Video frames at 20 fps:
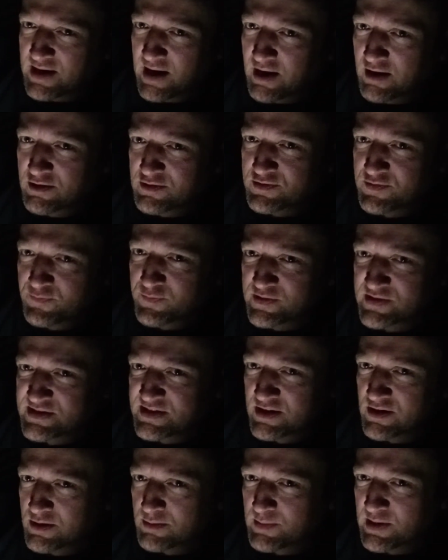dollars for
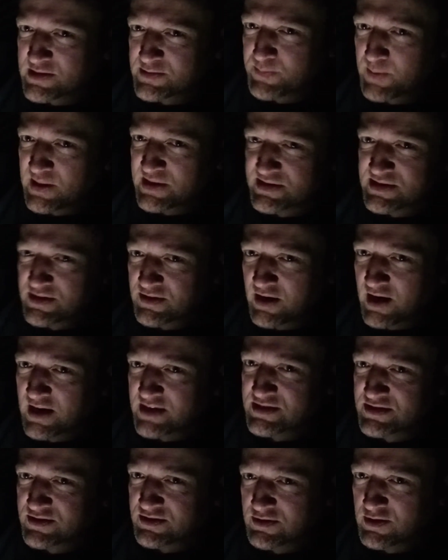stealing my Space
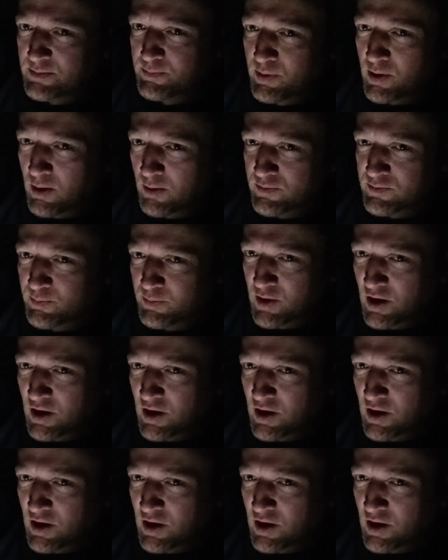interaction theory poems,